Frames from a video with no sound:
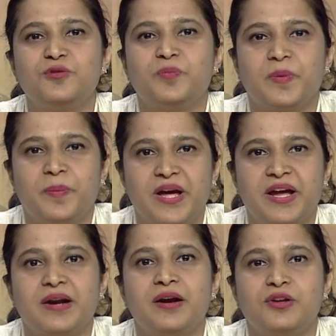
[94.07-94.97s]
to
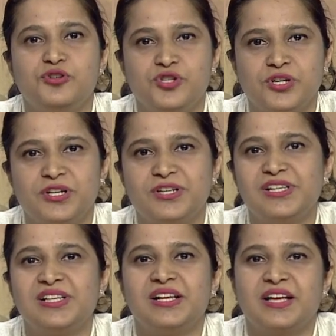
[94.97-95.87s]
prepare
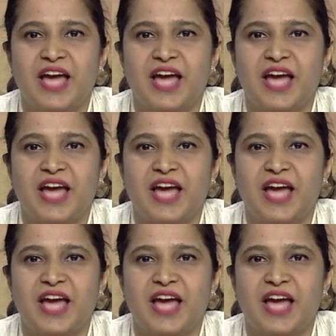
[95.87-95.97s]
journal,